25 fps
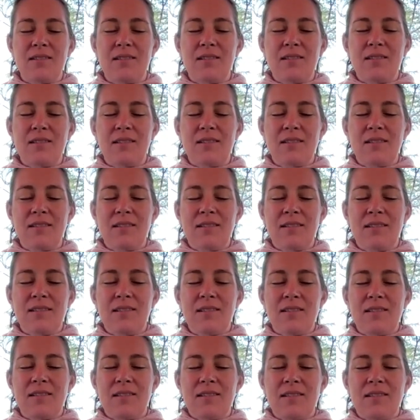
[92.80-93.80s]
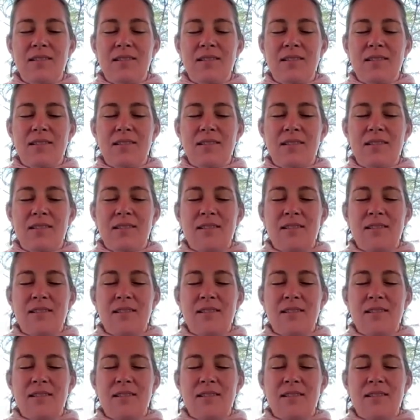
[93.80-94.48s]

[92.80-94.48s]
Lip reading: Nobody speaks.